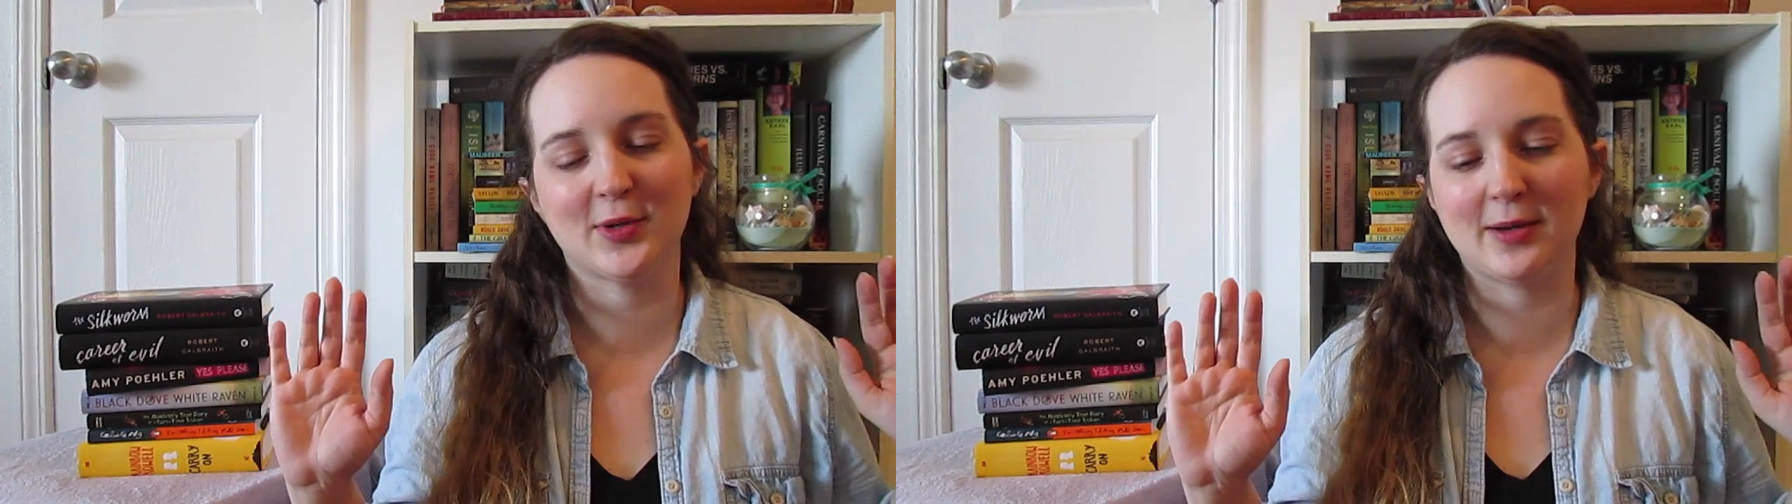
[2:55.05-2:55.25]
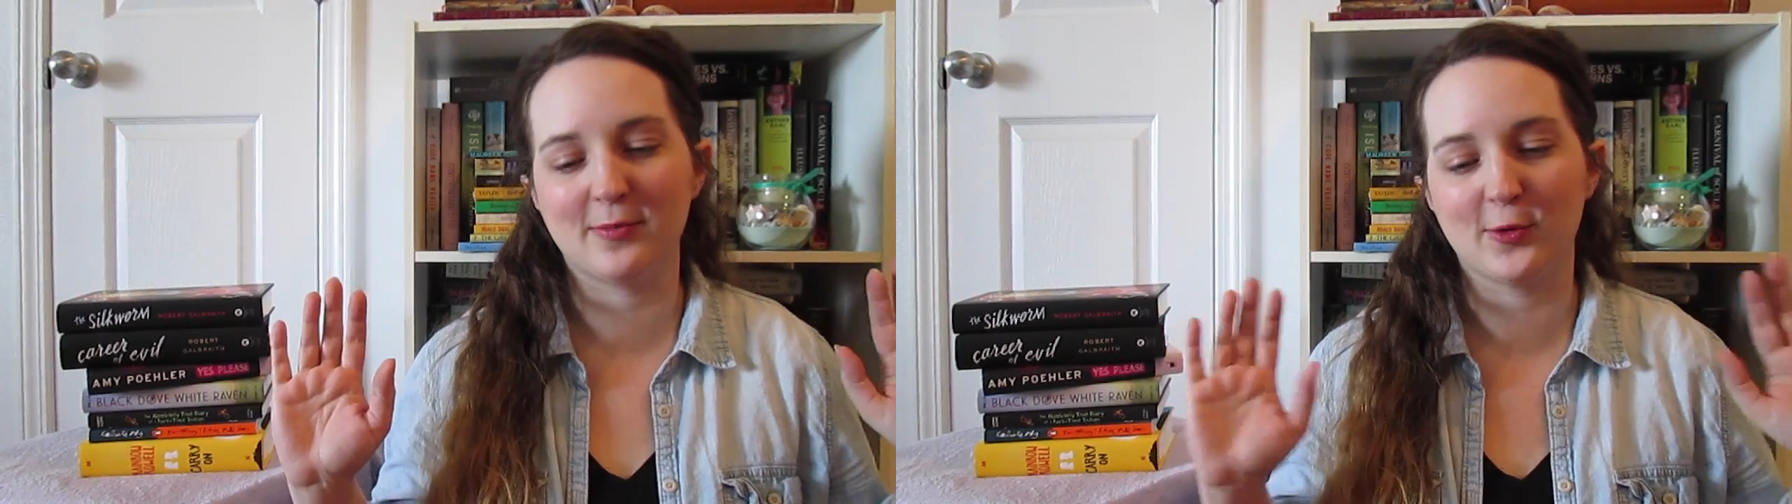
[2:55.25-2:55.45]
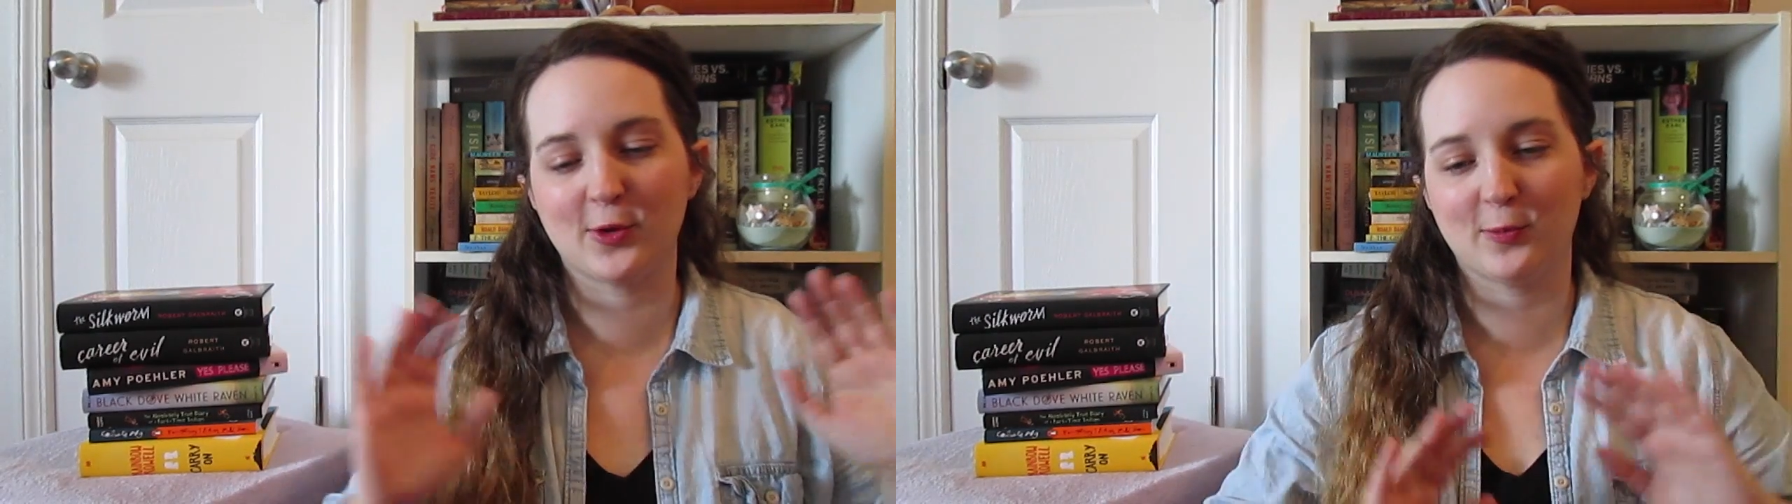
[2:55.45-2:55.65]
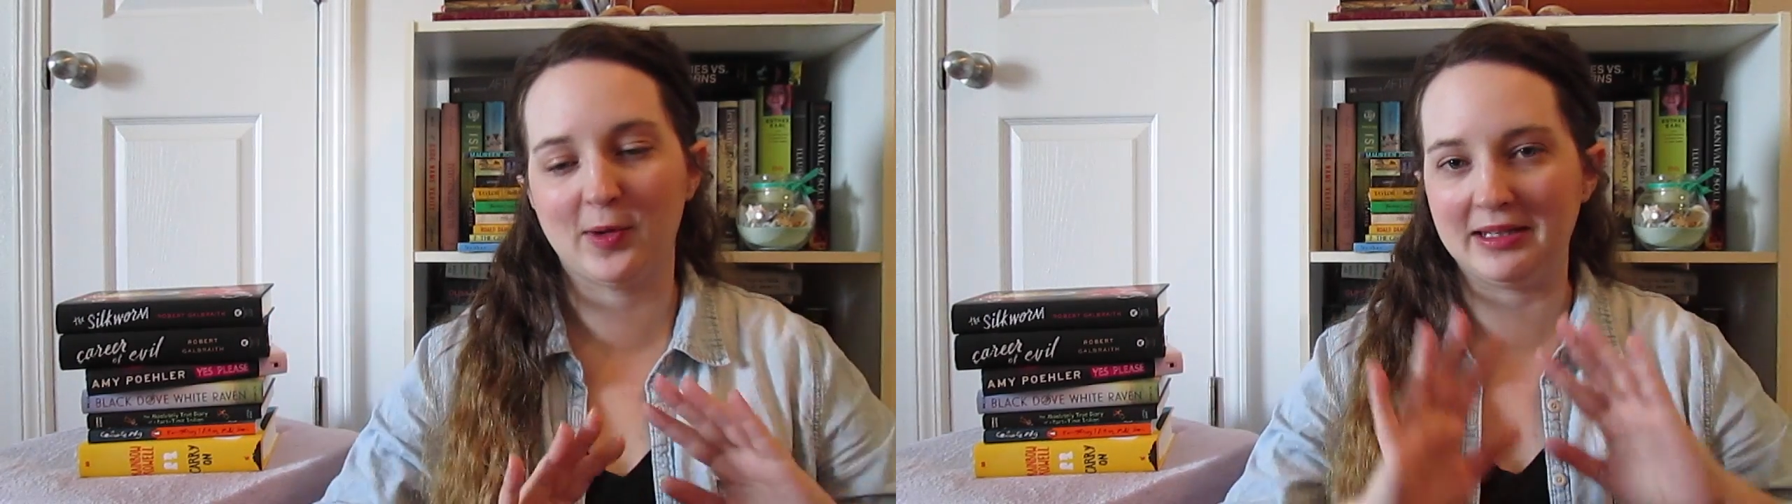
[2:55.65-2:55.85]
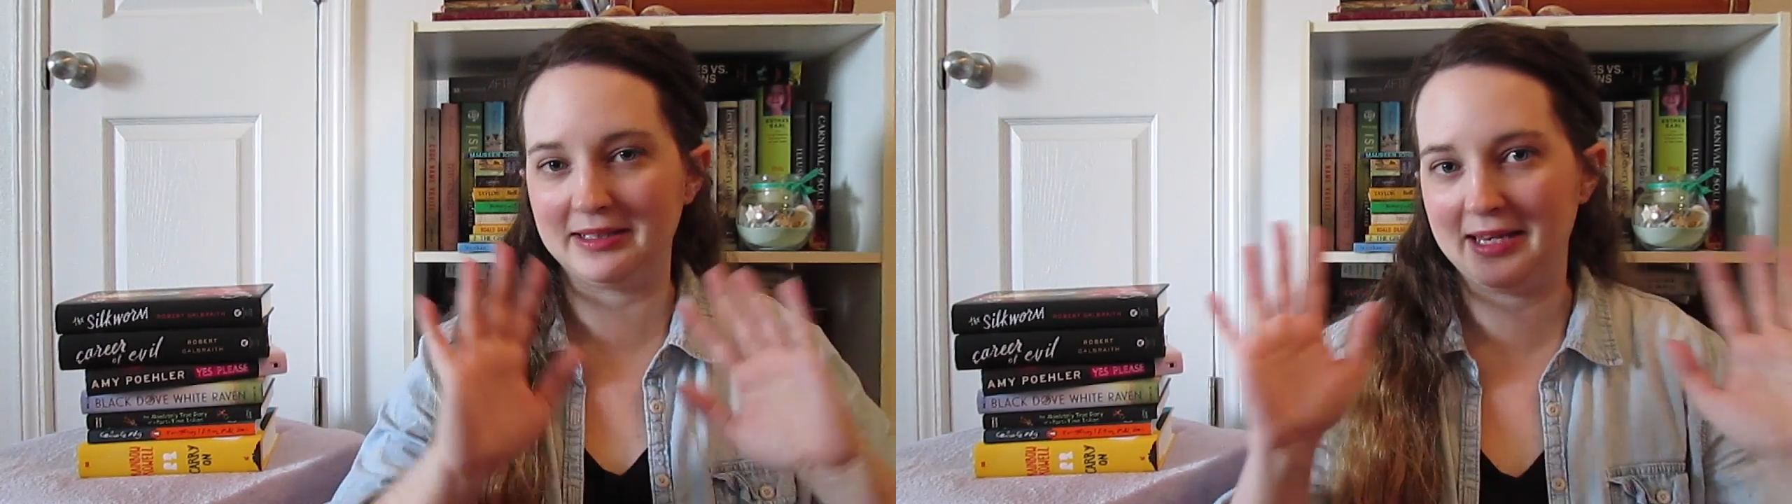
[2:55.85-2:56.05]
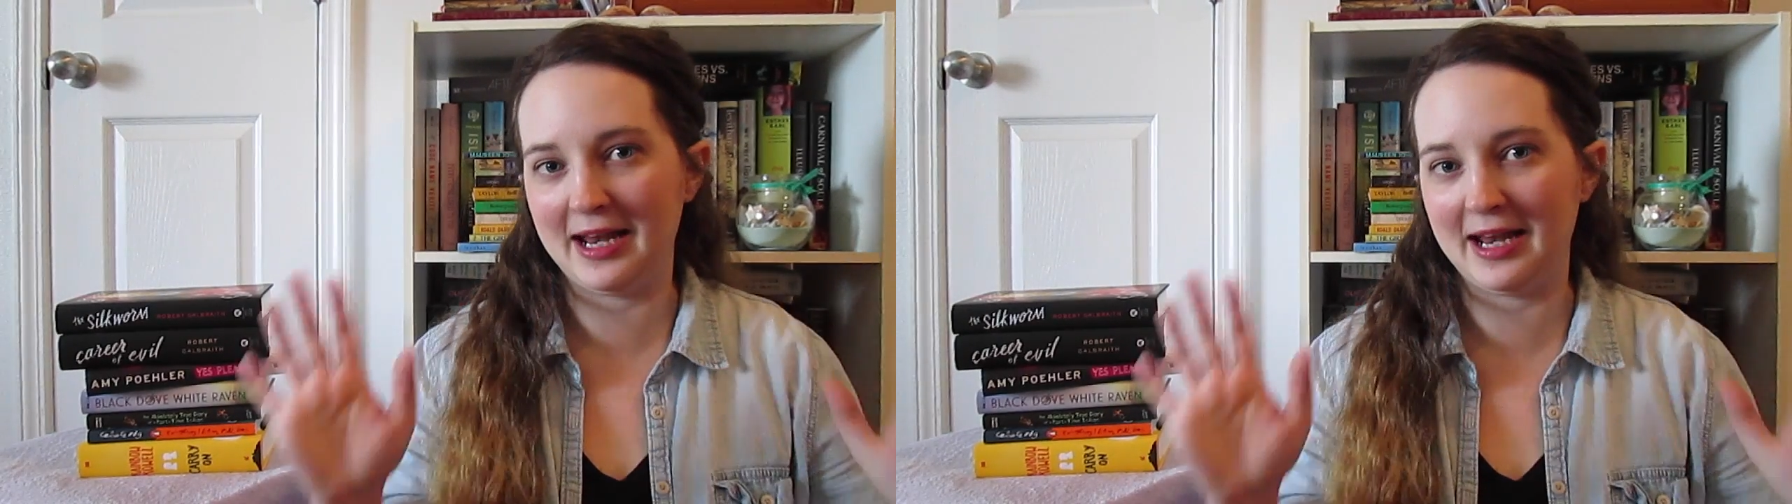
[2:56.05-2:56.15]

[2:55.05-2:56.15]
a more weekly